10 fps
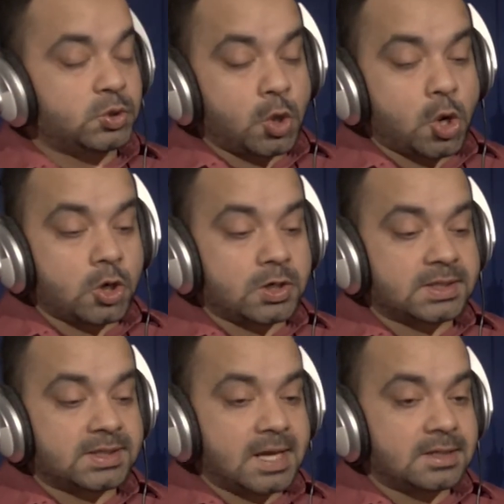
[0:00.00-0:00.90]

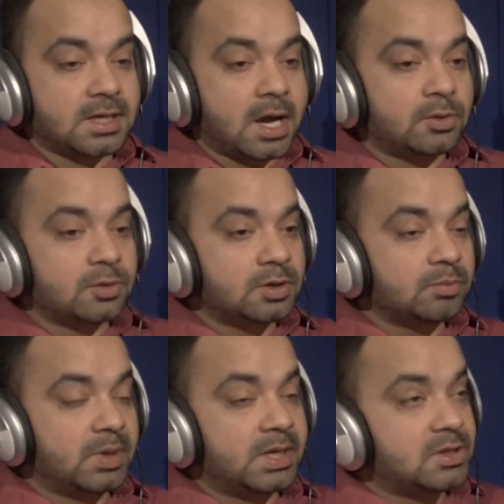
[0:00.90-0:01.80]
talk that I couldn't
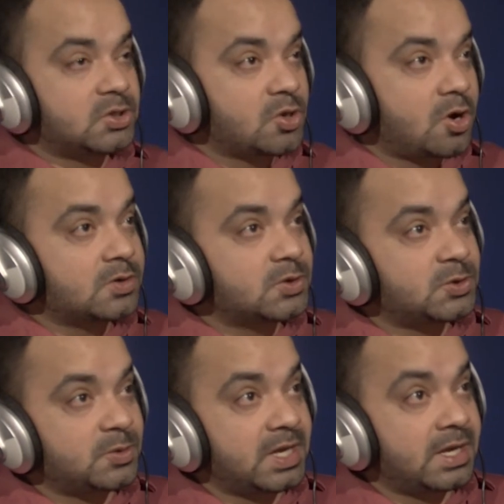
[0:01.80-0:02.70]
play the songs
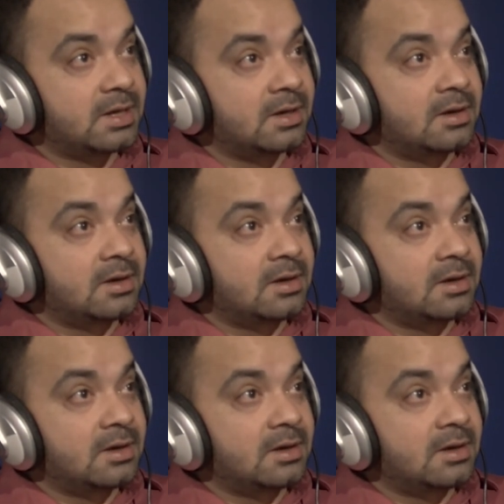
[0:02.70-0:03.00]
today.